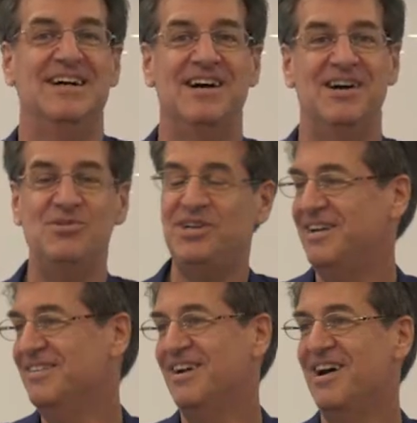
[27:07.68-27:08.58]
uh,
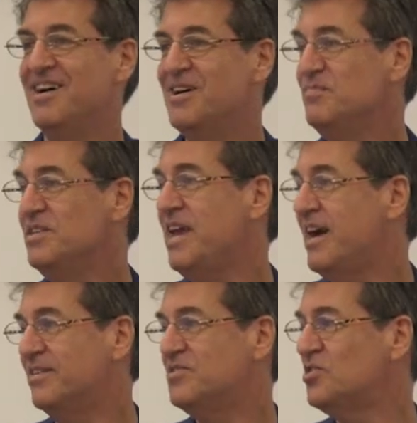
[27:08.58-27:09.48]
okay. Um,
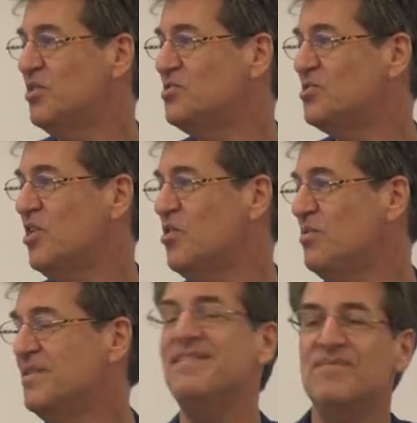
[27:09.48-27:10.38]
yeah, so
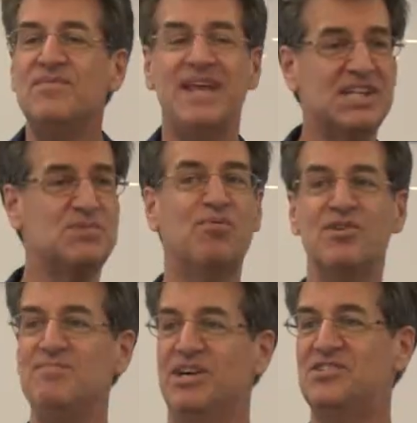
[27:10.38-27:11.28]
so that's
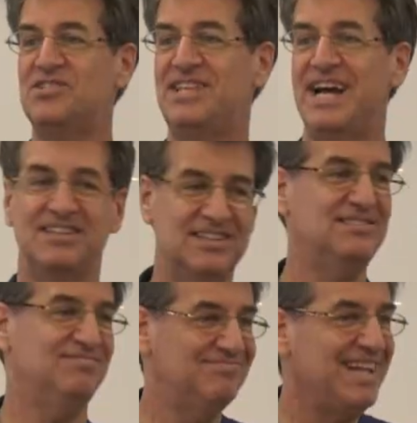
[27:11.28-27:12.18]
pretty much that
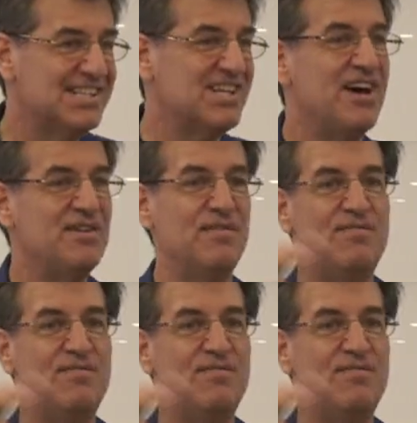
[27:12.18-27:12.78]
that's kind of a